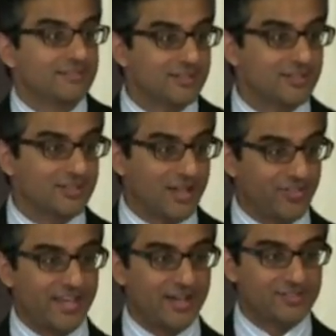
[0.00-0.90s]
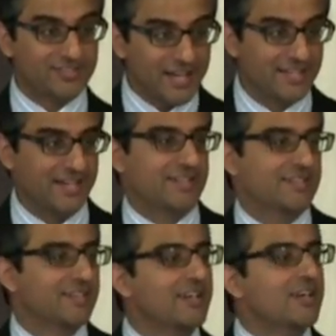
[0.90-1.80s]
There's nothing outside
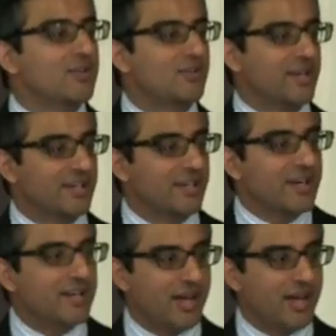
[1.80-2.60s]
it, right?